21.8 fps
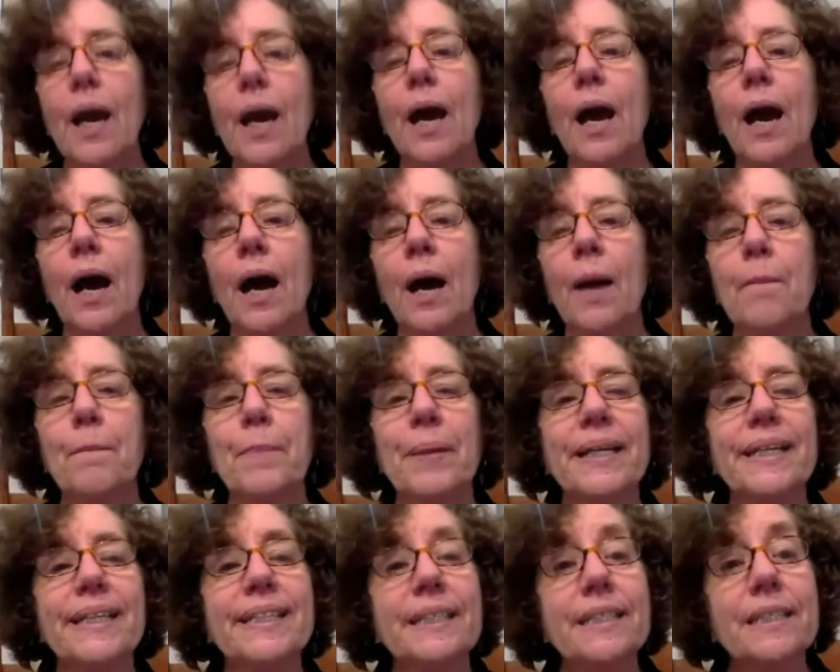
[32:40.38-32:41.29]
Um, but
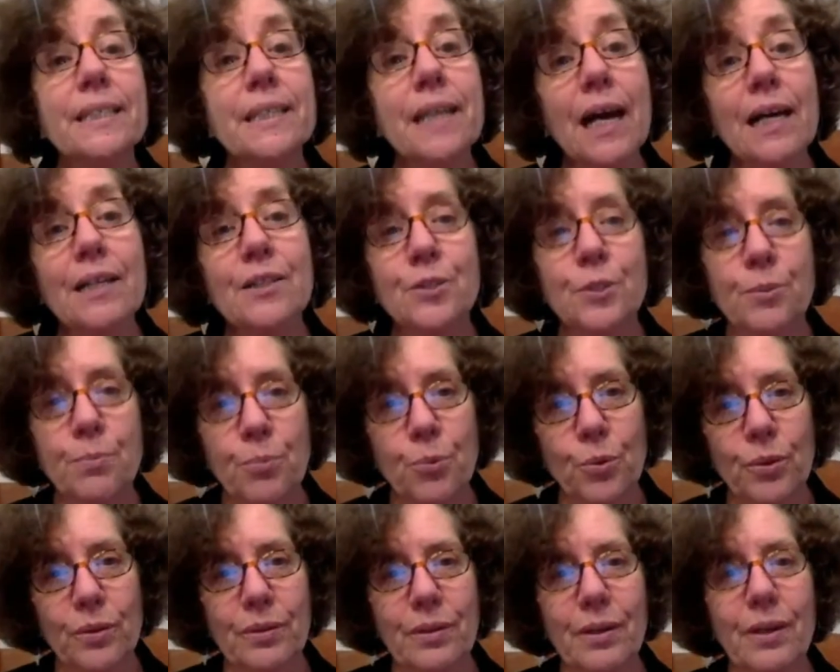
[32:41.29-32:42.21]
he did not
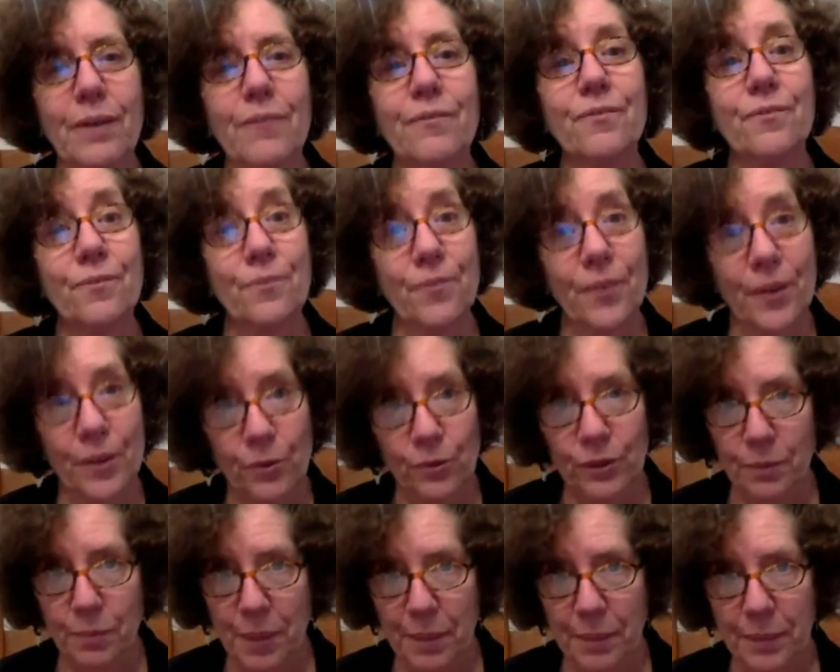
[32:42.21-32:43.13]
support a
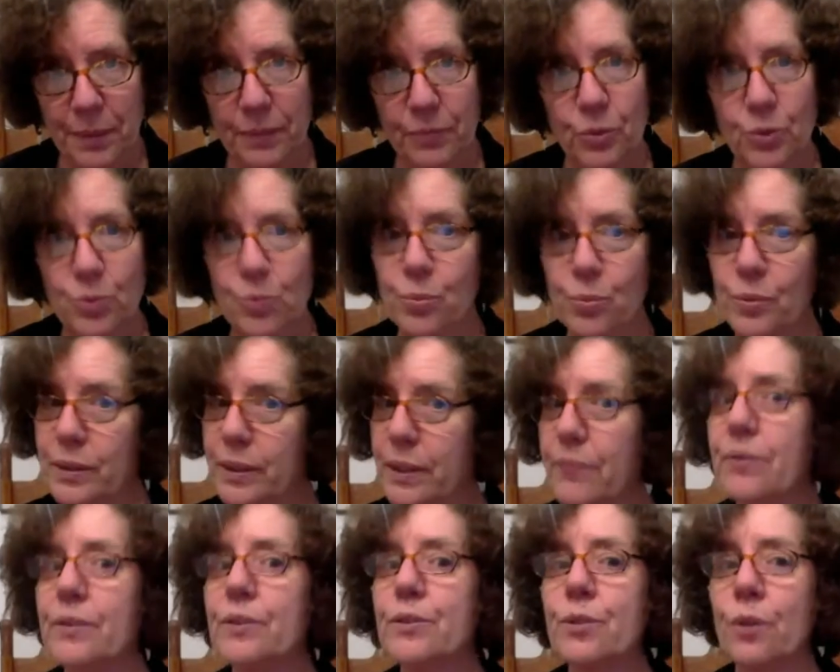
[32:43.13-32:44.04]
federal amendment, which would
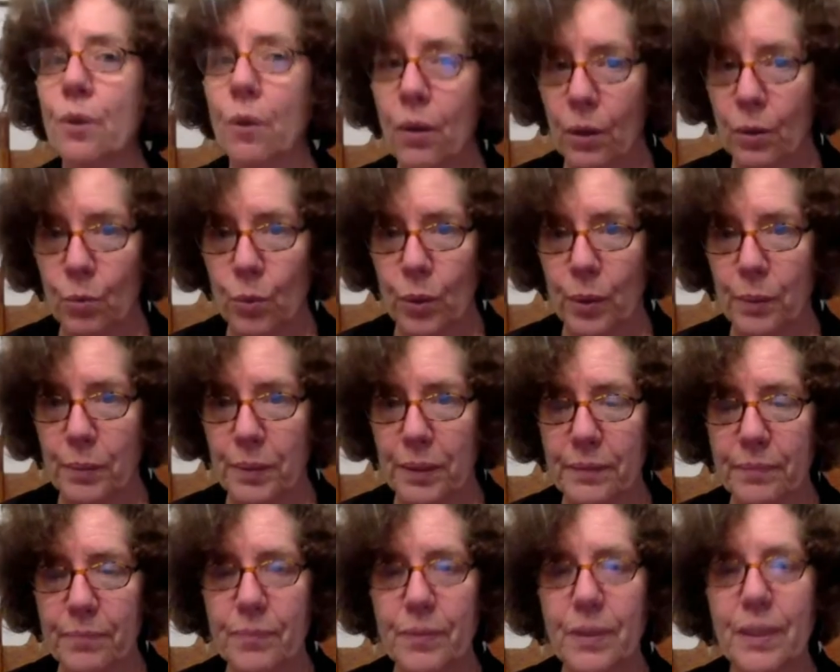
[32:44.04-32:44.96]
give it to all women.
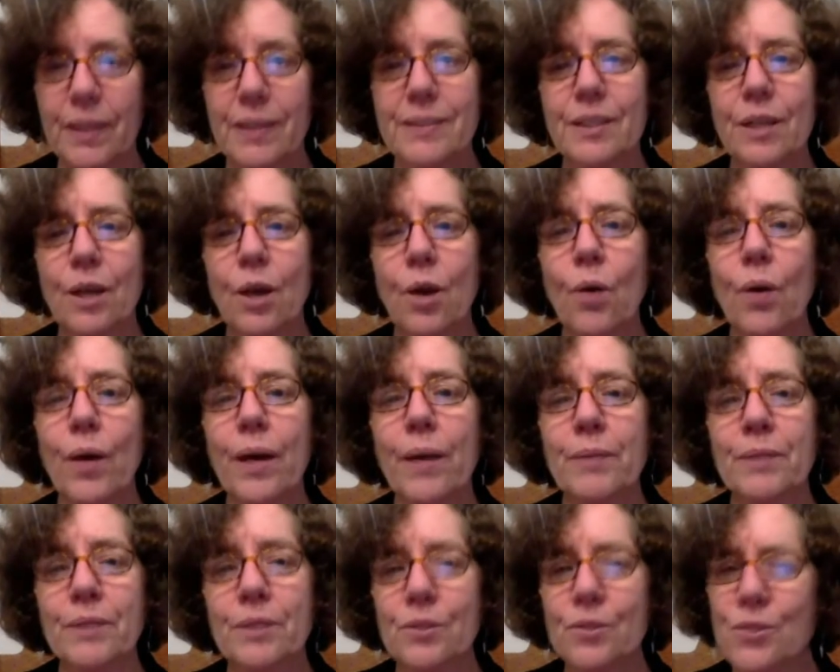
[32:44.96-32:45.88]
So it
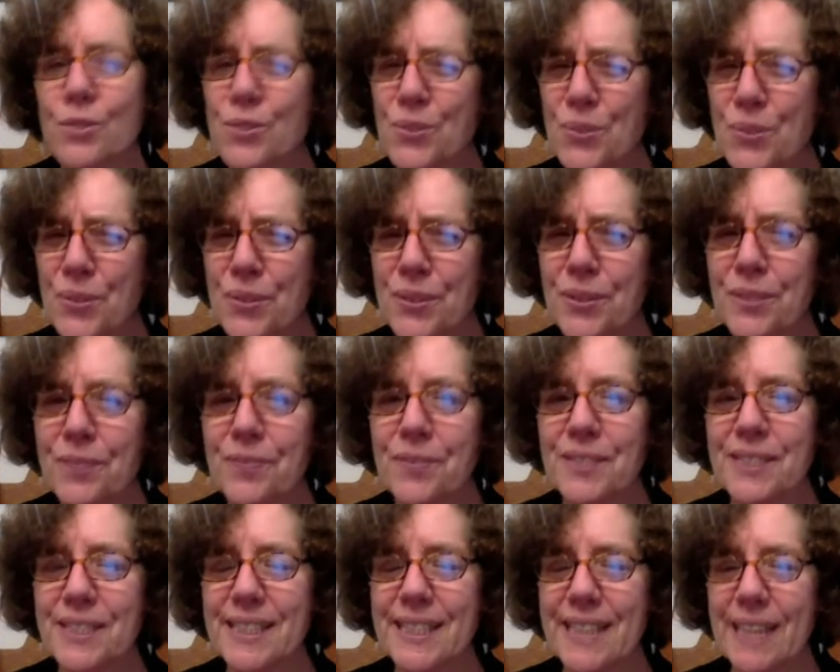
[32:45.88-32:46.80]
was a sort of
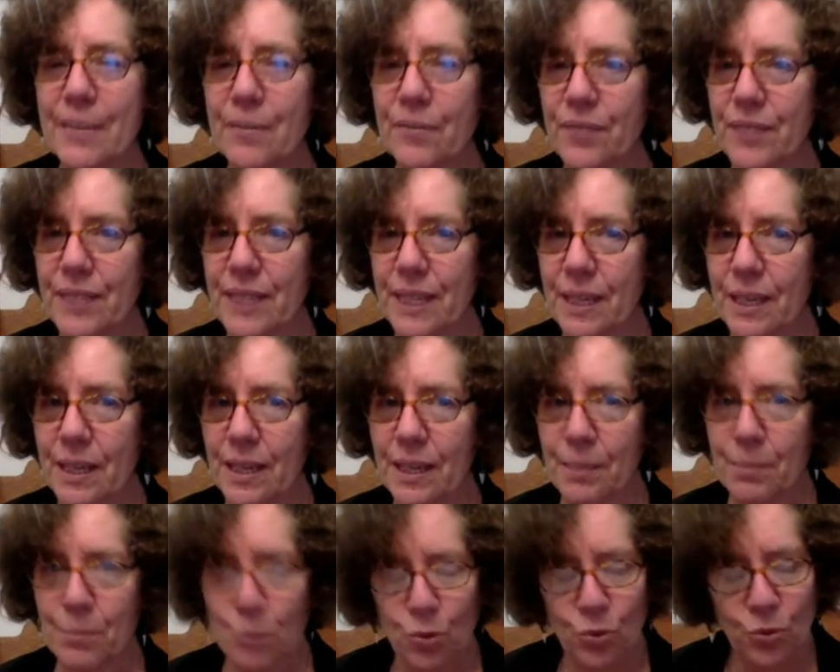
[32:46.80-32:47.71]
safety
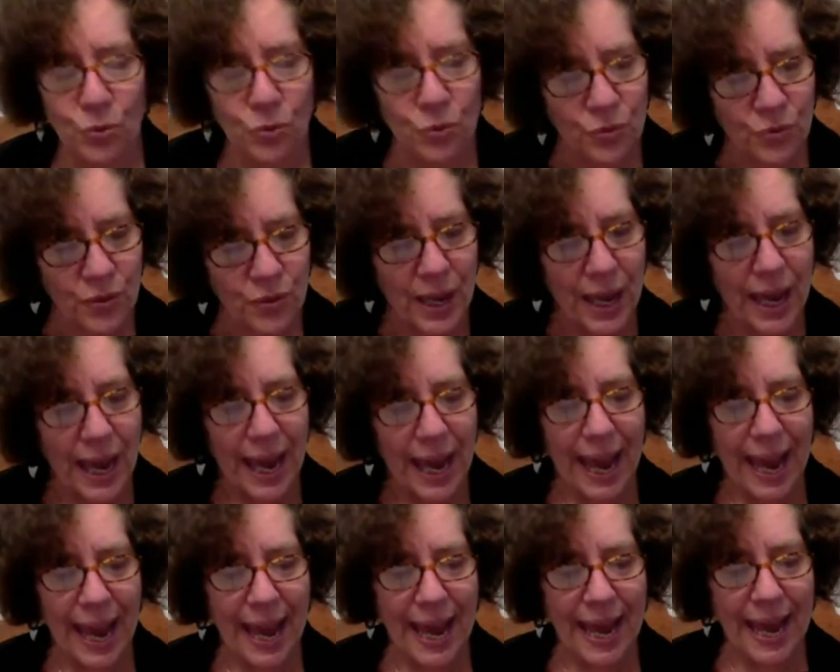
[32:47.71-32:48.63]
move,
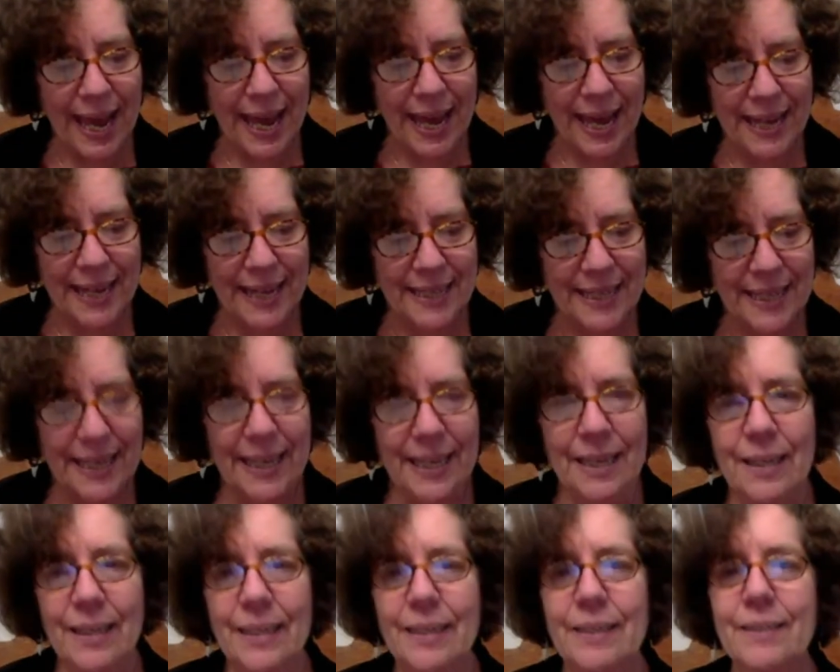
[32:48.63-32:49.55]
and
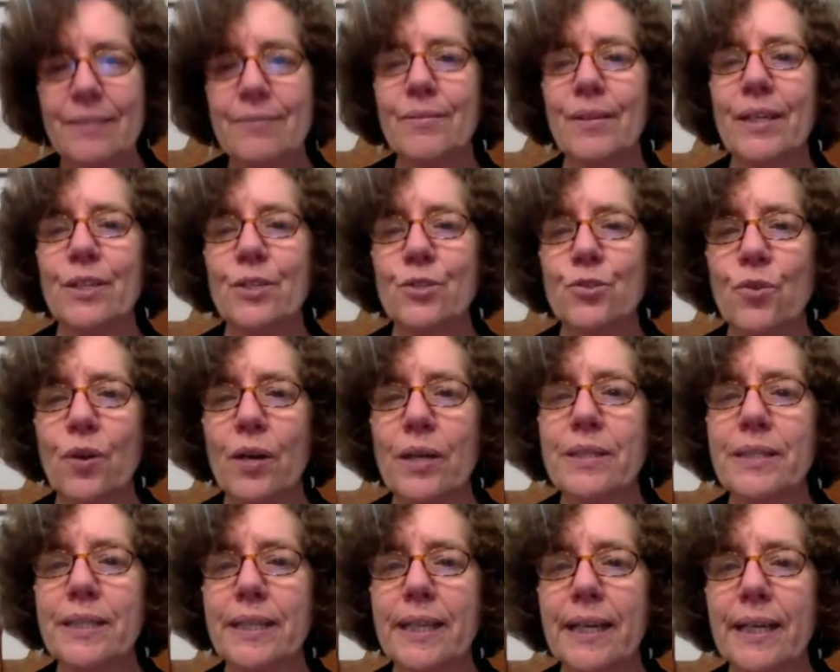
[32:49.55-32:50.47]
he he tried
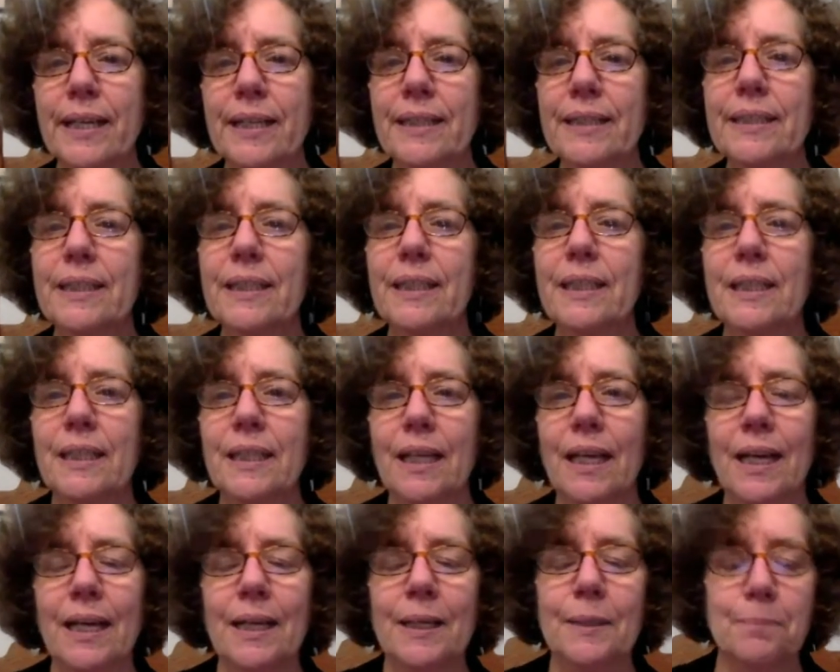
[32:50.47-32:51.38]
to get a little
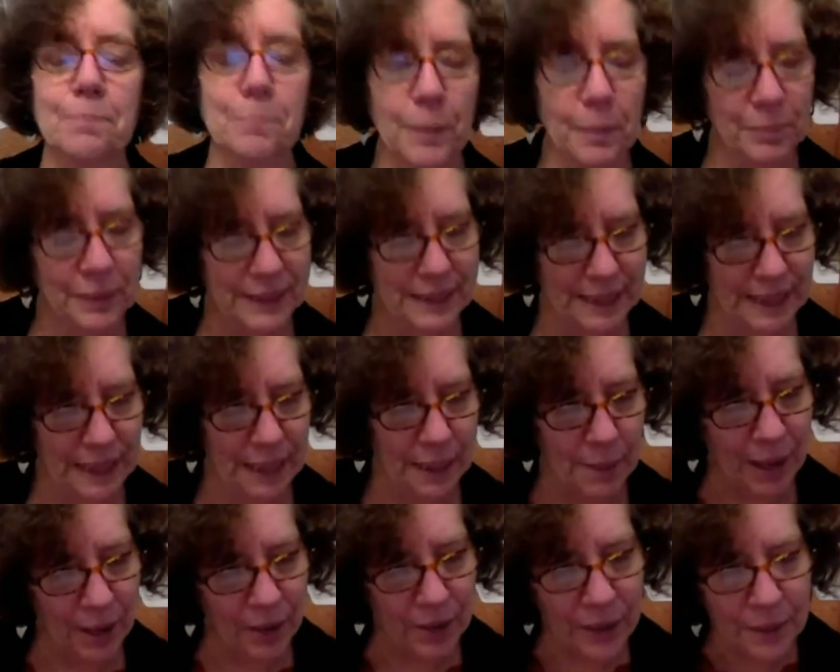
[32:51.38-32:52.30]
uh, publicity
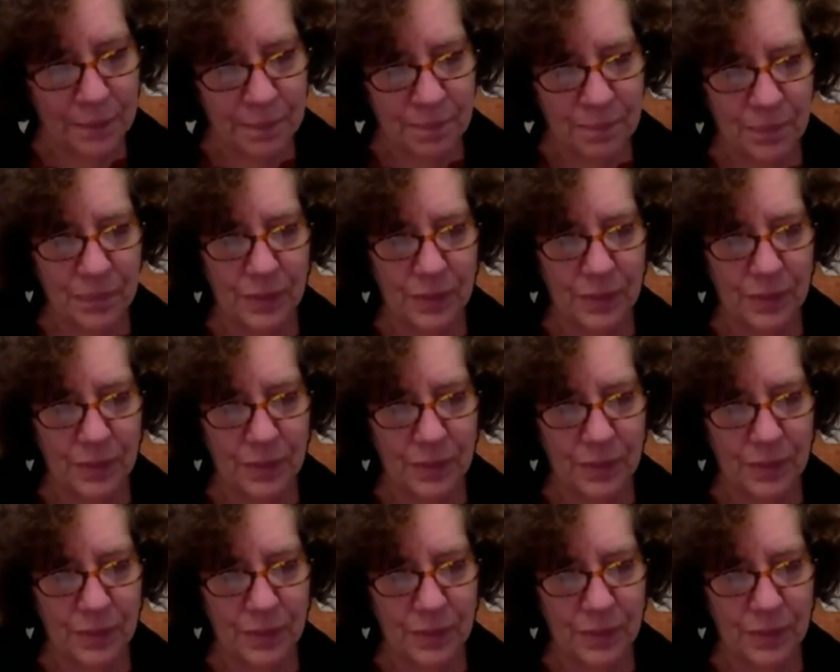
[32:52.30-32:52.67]
about it,